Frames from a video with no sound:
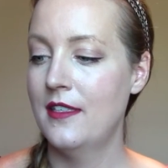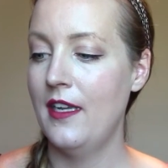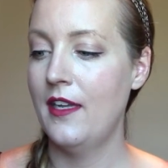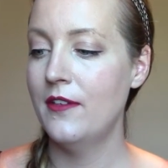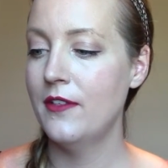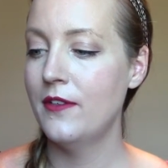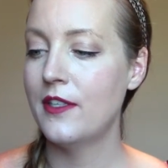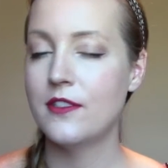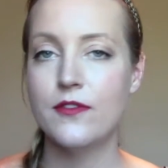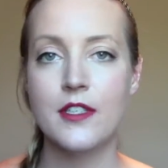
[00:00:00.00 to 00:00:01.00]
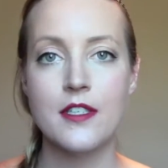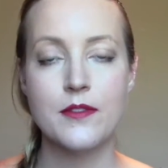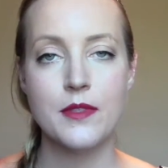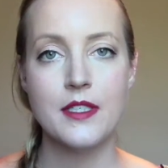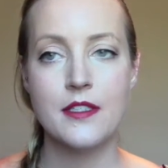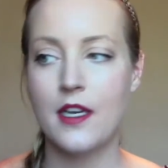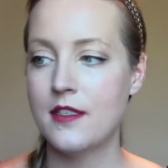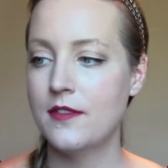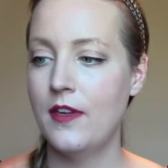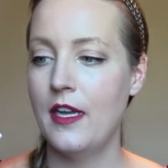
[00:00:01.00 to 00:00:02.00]
I don't know, I just feel like it's really
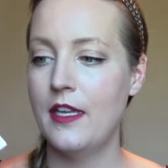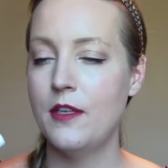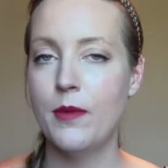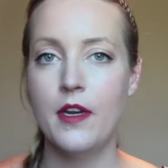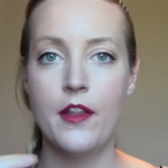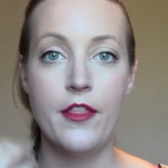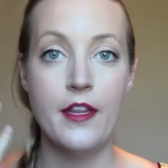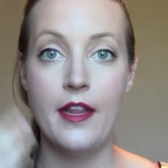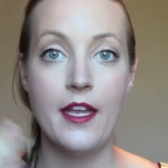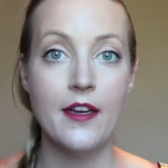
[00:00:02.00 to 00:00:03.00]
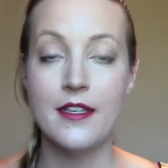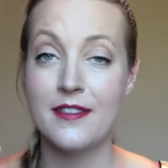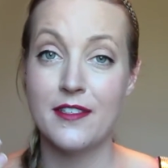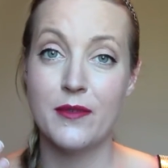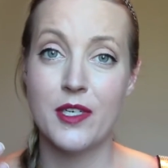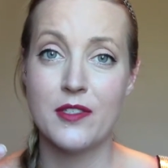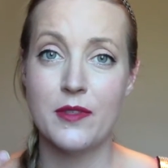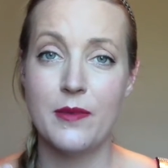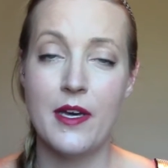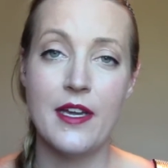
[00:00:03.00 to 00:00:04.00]
detoxifying. You put on a thin layer and it still works
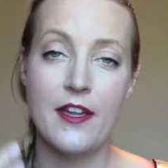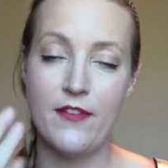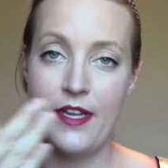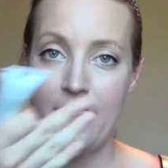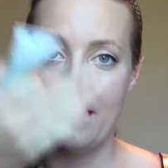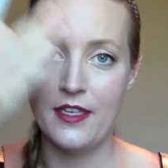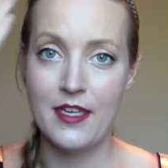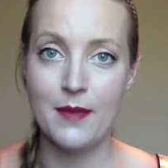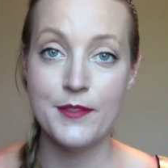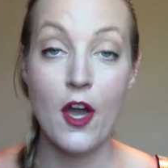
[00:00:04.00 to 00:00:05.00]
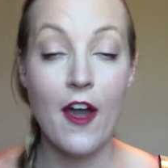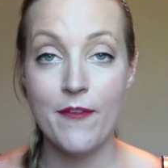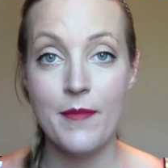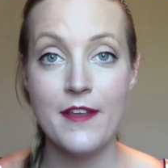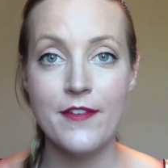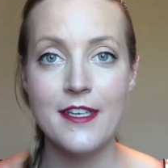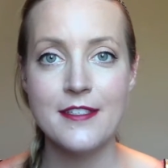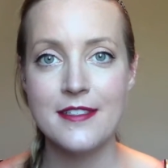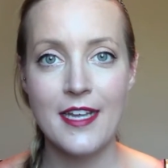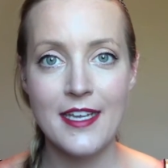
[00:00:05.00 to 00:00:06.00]
really well and I find it comes off my
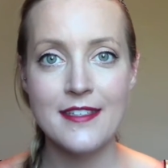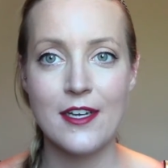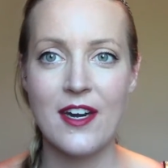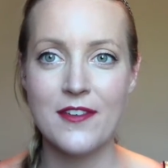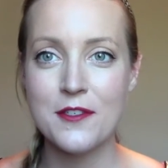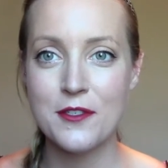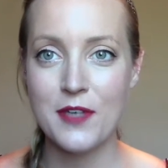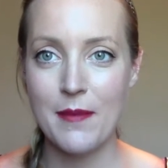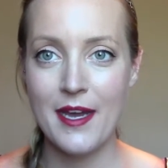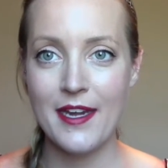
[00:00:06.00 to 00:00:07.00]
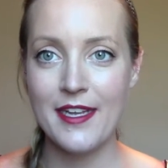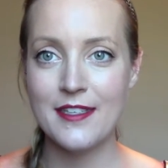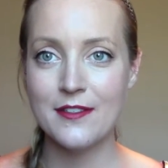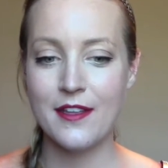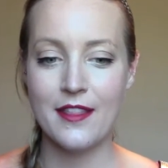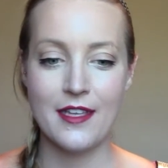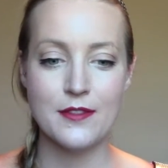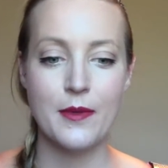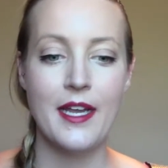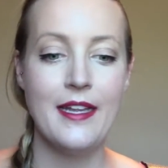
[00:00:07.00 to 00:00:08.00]
face nice. I don't have to scrub at it, so I think
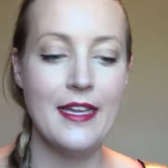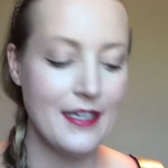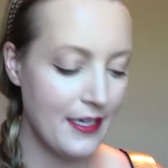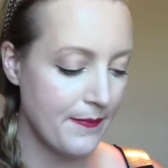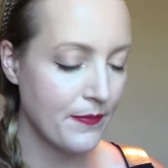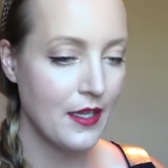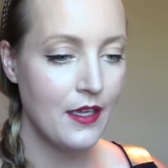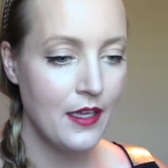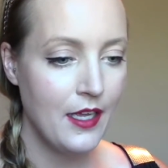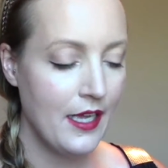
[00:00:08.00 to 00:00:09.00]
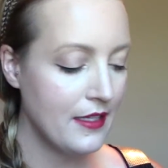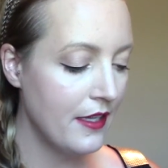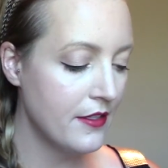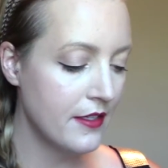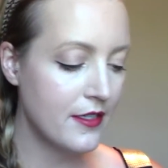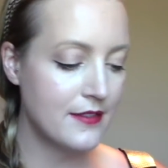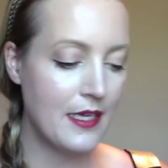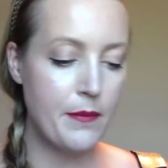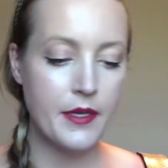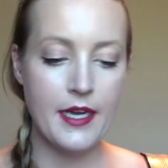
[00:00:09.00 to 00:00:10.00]
that's why I like it. And the other little
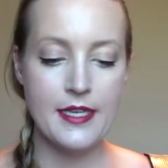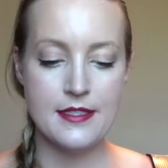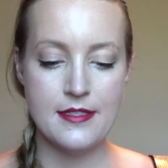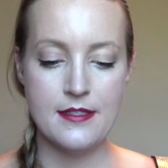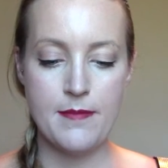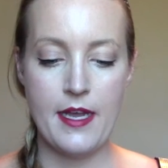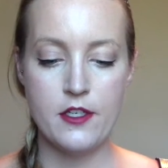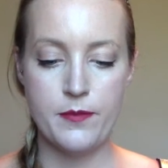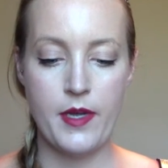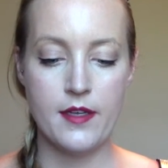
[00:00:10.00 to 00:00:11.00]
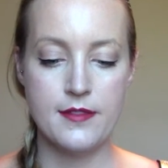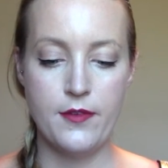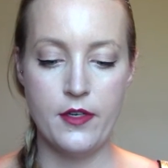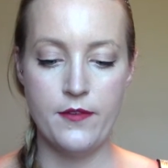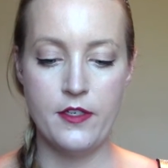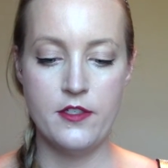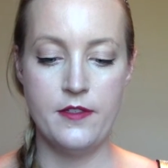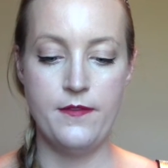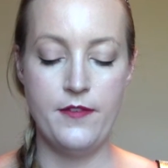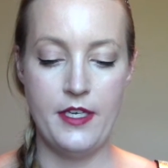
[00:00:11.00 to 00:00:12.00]
sample guy is this Smashbox Photo
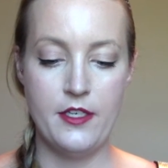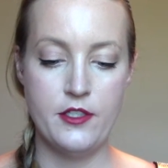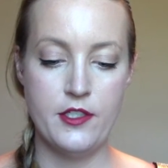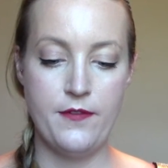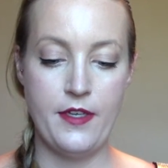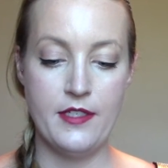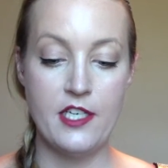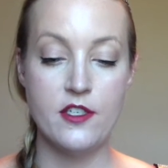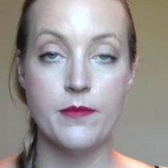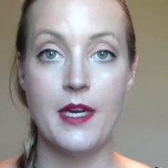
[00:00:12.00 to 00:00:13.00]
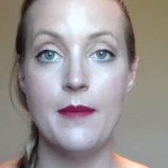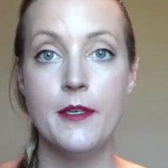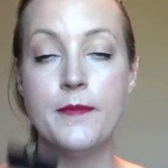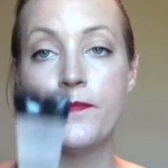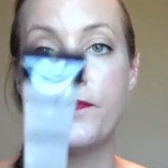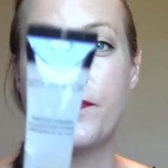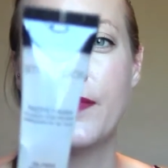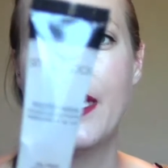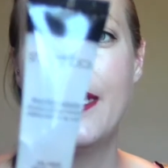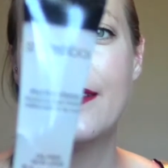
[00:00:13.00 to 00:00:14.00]
Finish Foundation Primer.
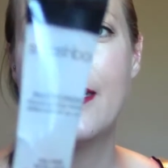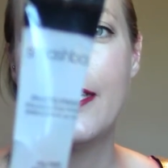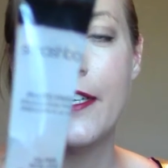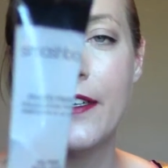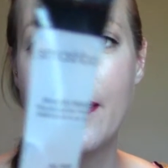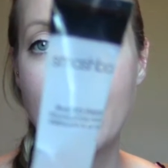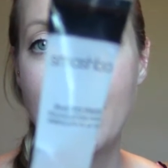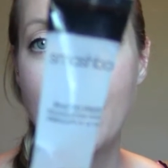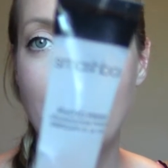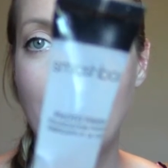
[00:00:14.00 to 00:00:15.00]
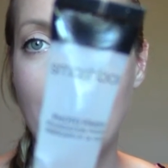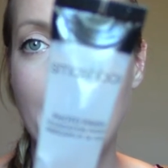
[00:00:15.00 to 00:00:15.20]
It's clear and